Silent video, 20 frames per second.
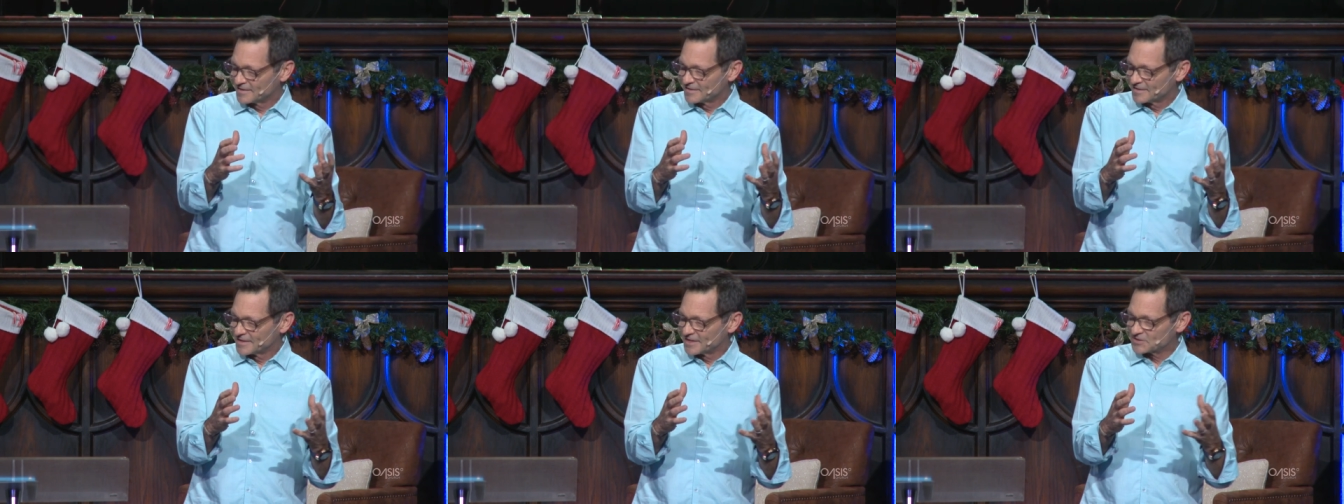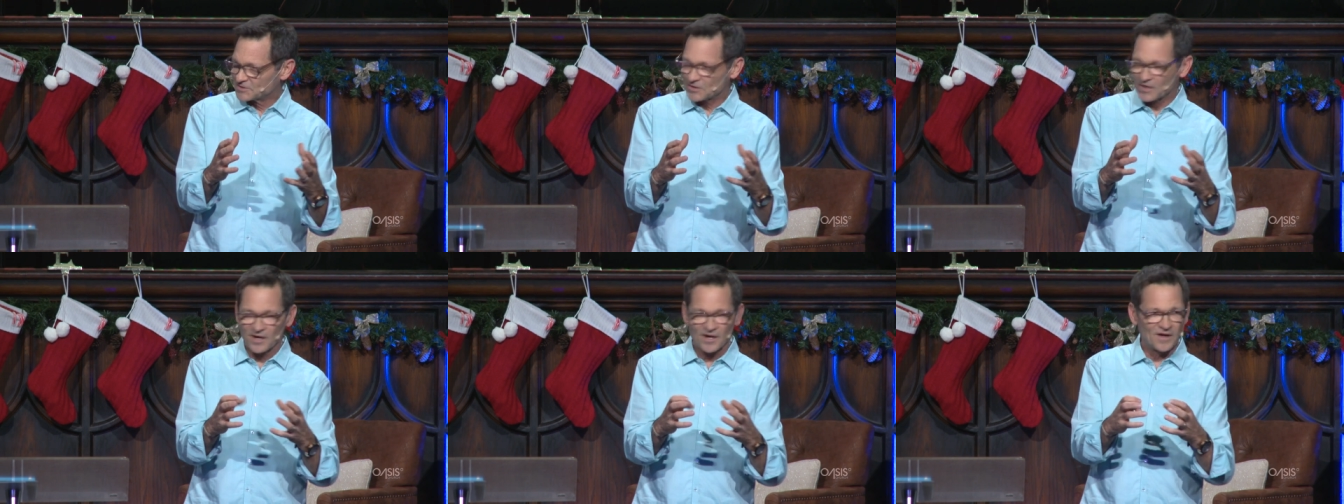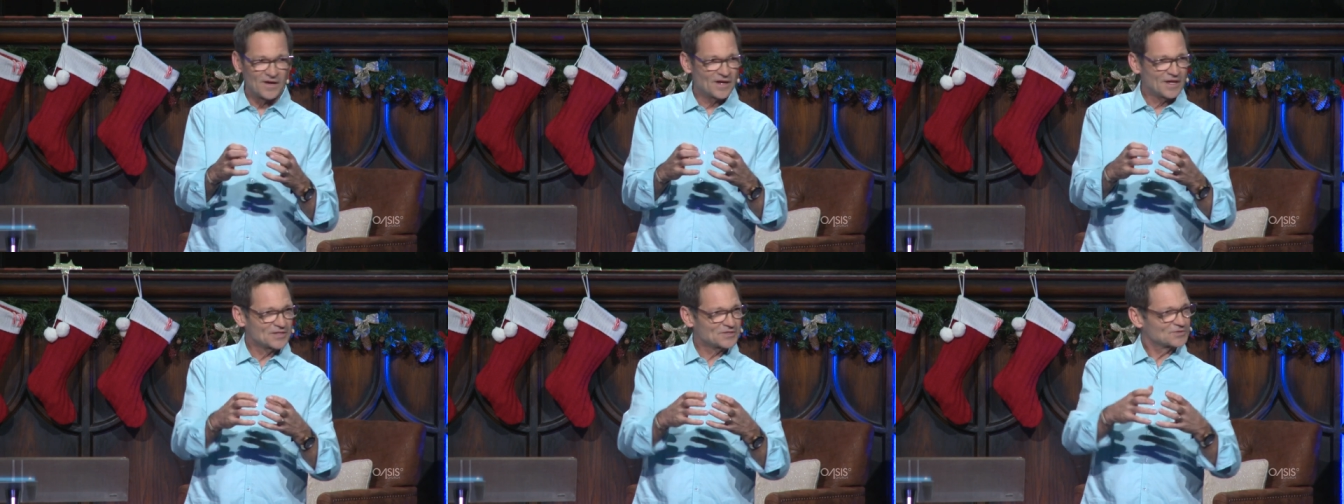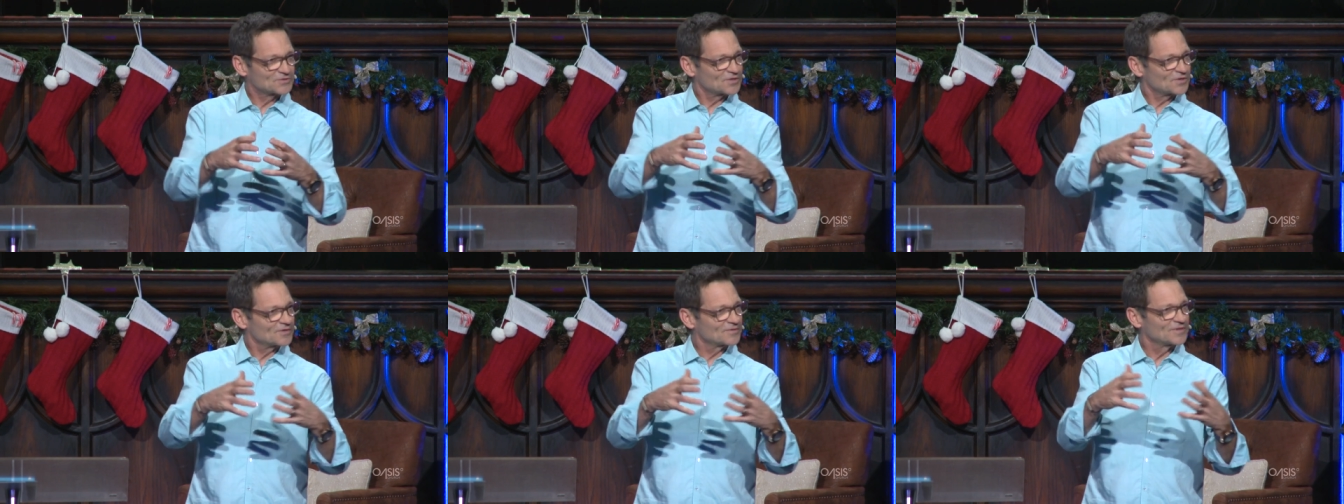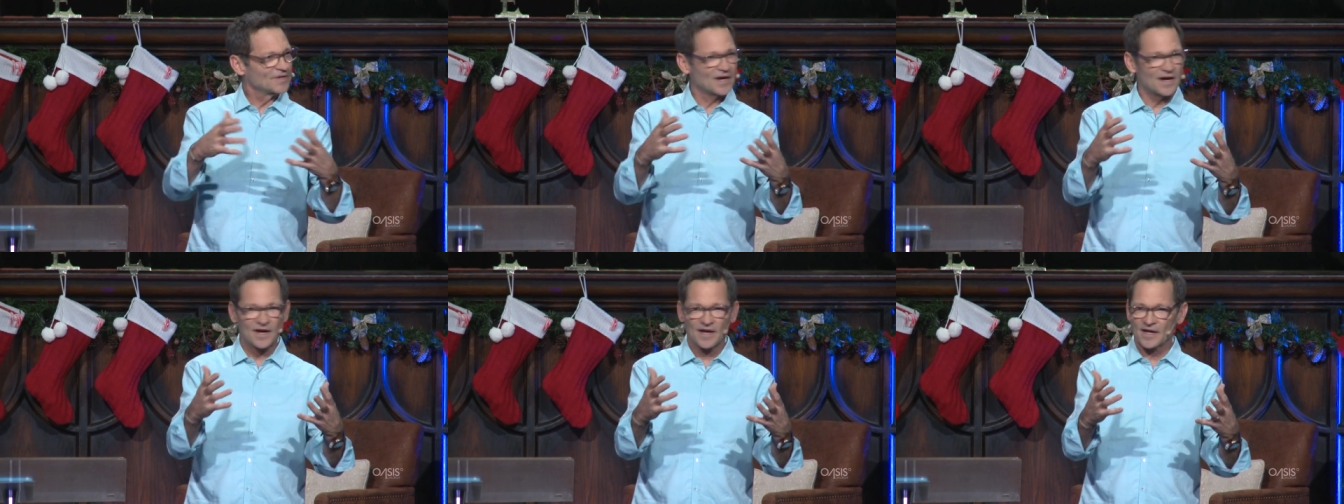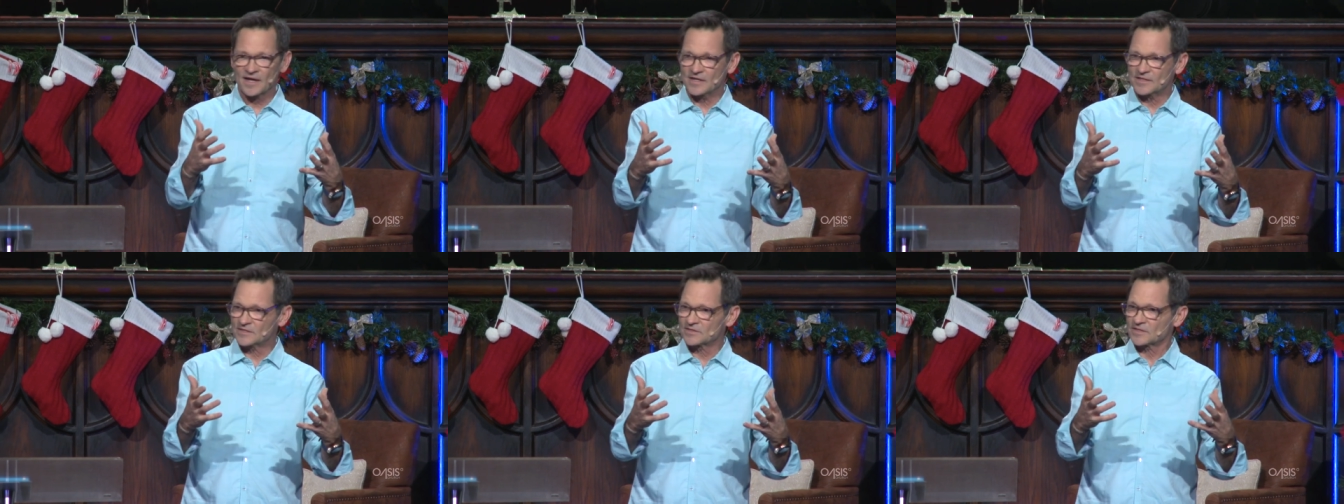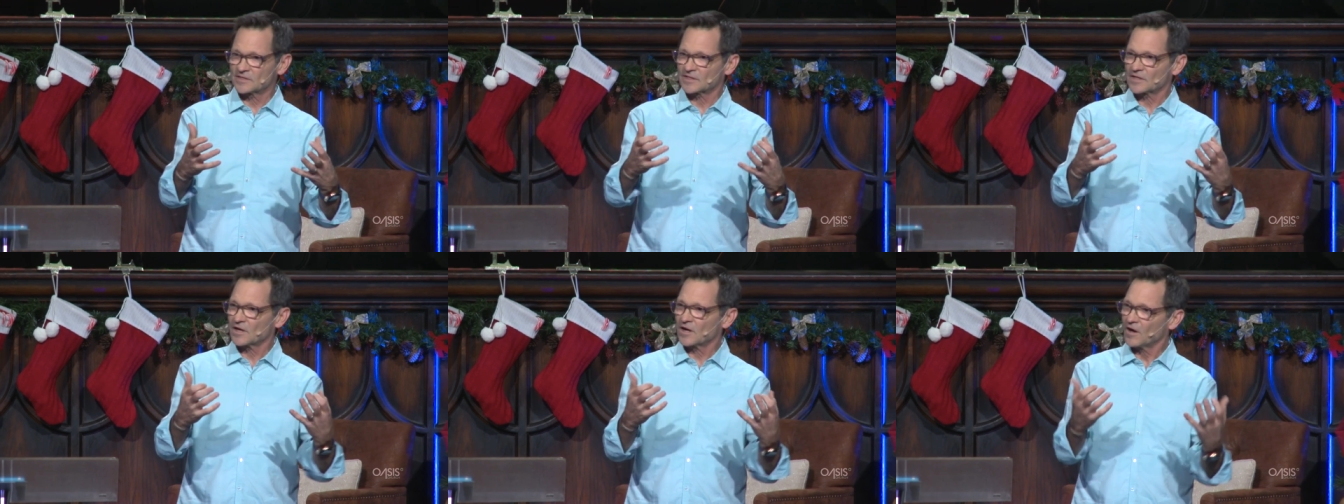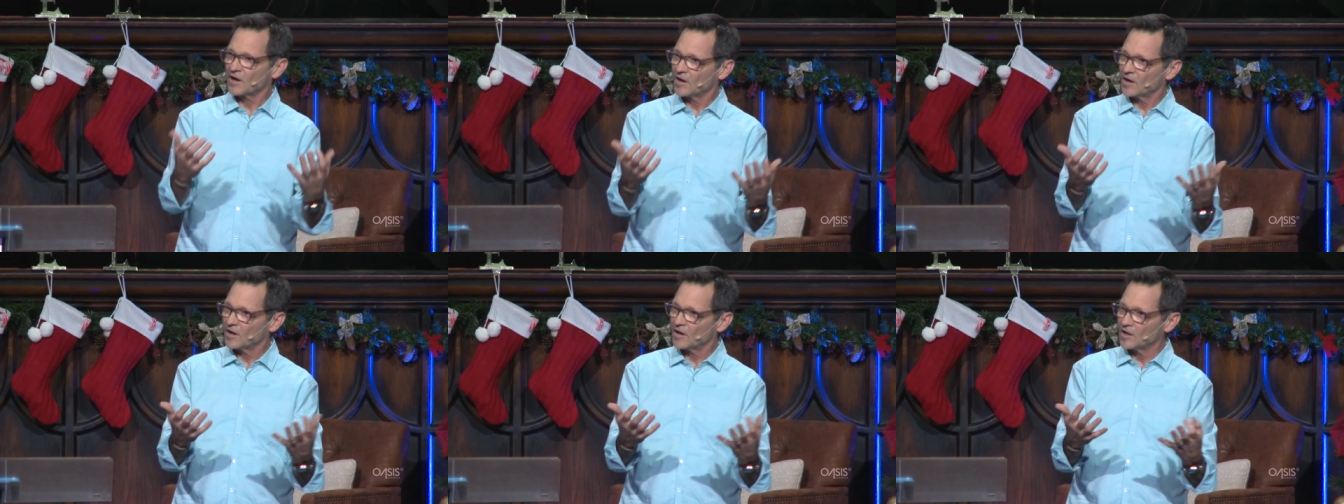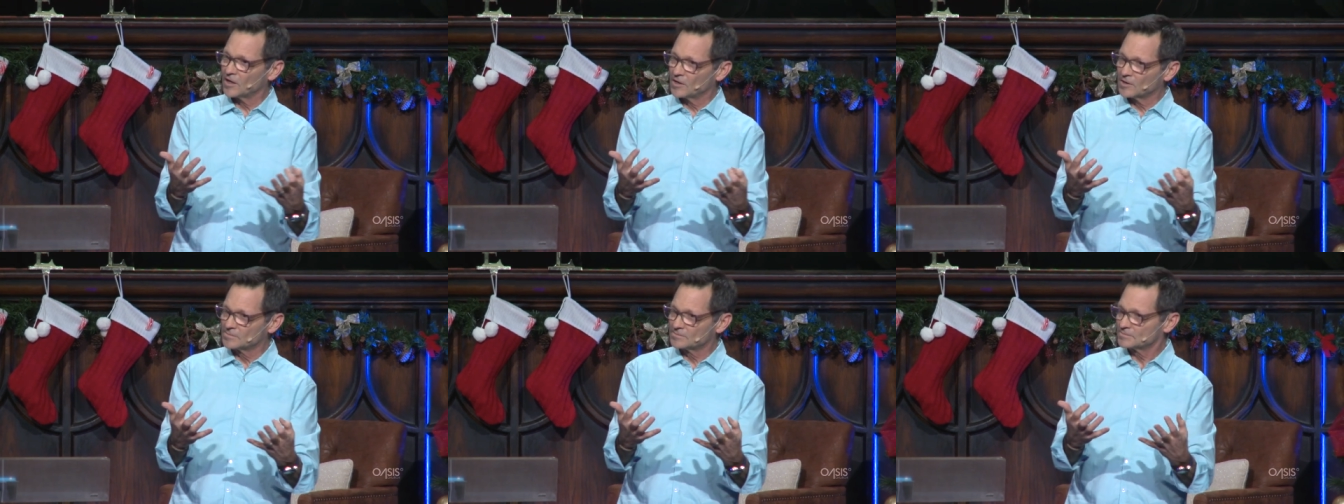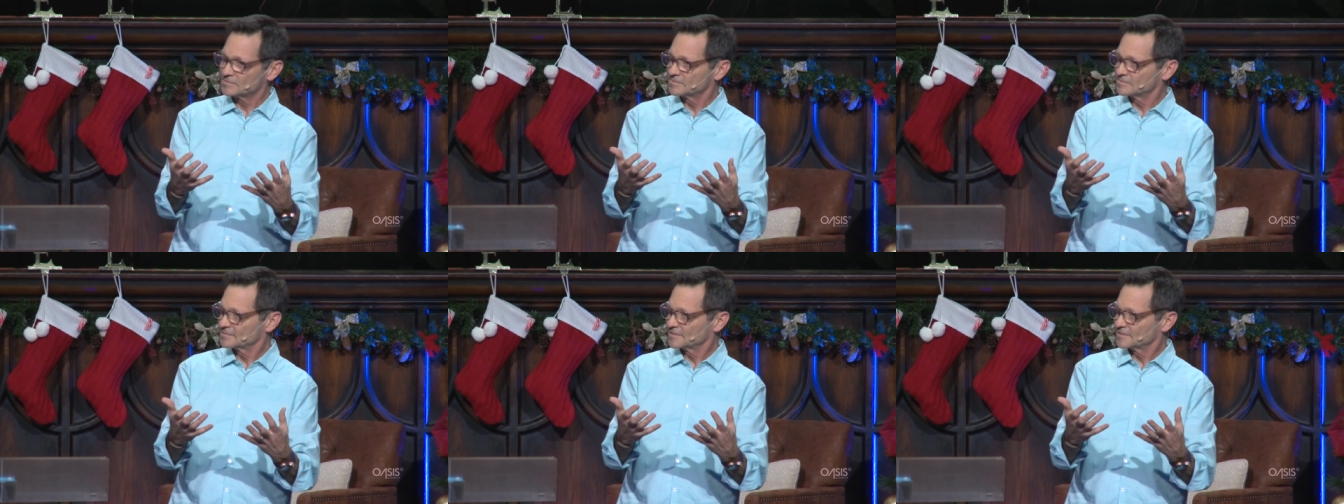it's all it's so nice and calm.